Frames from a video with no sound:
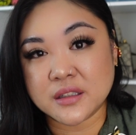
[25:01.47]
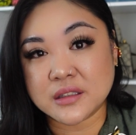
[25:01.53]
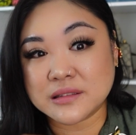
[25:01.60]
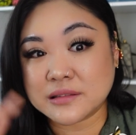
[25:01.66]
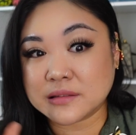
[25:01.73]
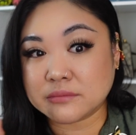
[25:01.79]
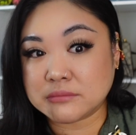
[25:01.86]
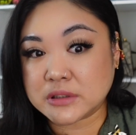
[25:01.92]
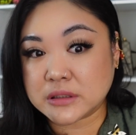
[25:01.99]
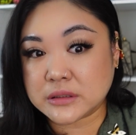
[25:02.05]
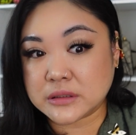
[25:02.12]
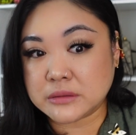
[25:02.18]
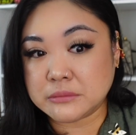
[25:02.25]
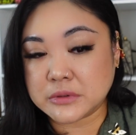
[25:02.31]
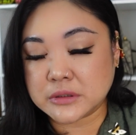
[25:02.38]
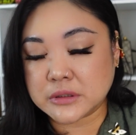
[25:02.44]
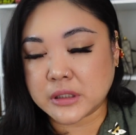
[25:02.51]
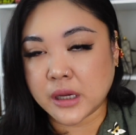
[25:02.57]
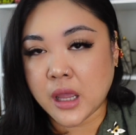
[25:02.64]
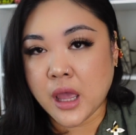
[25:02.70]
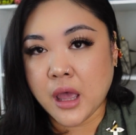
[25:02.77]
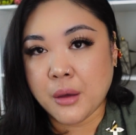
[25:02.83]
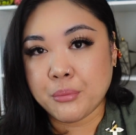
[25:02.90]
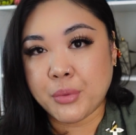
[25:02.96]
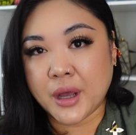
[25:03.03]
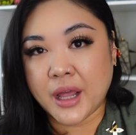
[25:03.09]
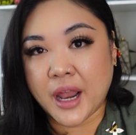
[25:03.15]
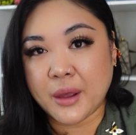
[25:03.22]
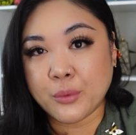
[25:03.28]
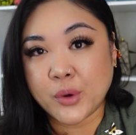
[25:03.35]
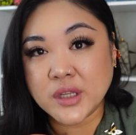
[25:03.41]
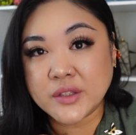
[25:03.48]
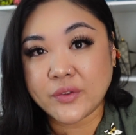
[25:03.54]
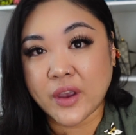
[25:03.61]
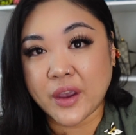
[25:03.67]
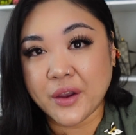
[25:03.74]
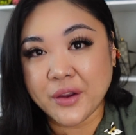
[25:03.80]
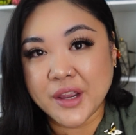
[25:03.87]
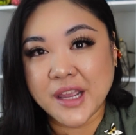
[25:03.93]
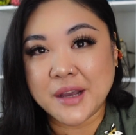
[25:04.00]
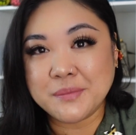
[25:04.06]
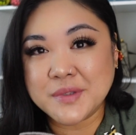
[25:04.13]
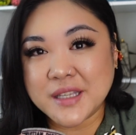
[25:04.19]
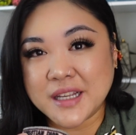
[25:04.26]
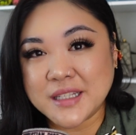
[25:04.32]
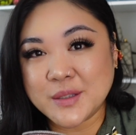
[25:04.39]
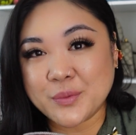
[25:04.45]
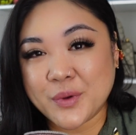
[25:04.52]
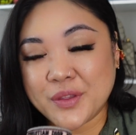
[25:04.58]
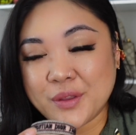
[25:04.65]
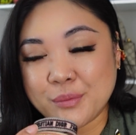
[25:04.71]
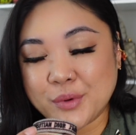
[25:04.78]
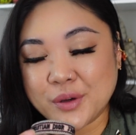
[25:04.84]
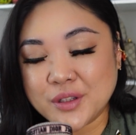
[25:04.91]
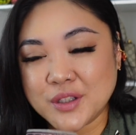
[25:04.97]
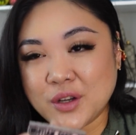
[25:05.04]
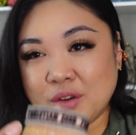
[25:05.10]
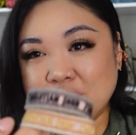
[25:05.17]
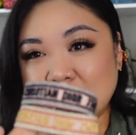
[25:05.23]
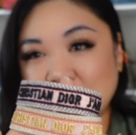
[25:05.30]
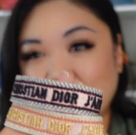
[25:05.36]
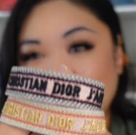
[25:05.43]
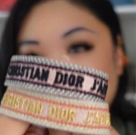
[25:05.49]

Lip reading: Not so much anymore, but I was very obsessed with the book tote, so